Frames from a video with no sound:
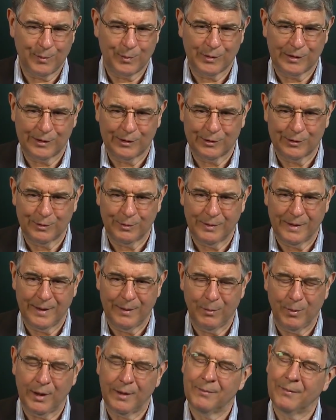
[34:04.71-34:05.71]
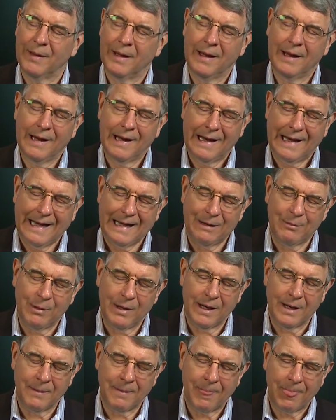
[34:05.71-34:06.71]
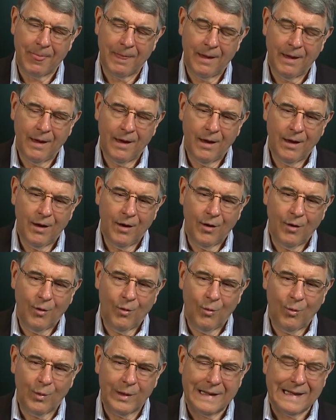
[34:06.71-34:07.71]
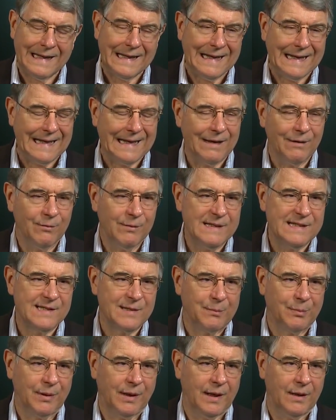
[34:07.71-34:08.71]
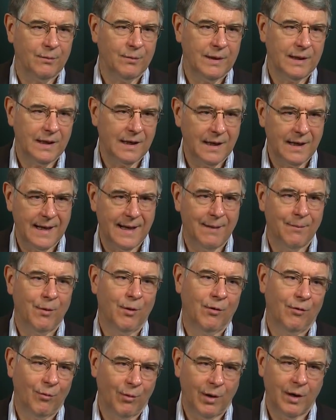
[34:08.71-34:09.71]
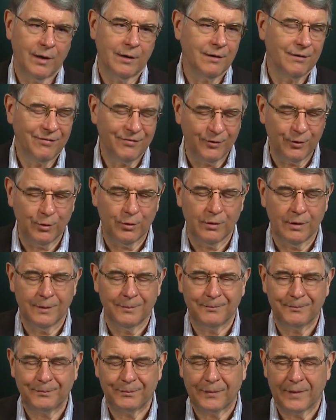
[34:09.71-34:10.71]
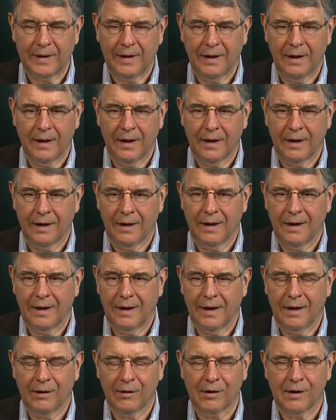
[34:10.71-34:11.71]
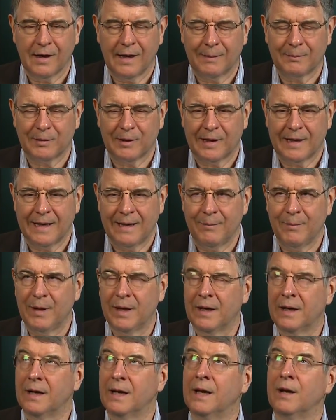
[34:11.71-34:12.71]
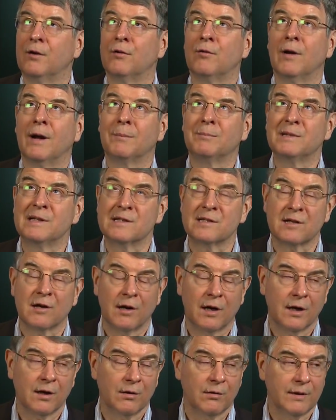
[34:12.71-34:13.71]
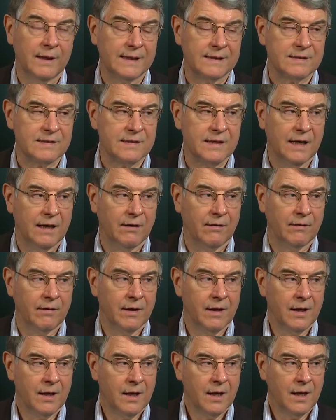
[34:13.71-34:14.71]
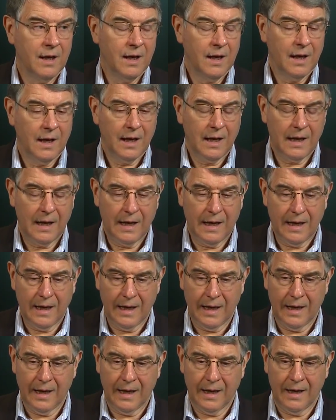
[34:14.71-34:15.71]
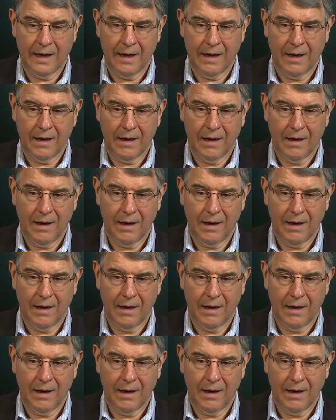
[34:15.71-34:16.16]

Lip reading: cleared the way. But anyway, we needed to get resupplied. We needed ammo, water, food. And a helicopter came in and dropped these cargo nets down, and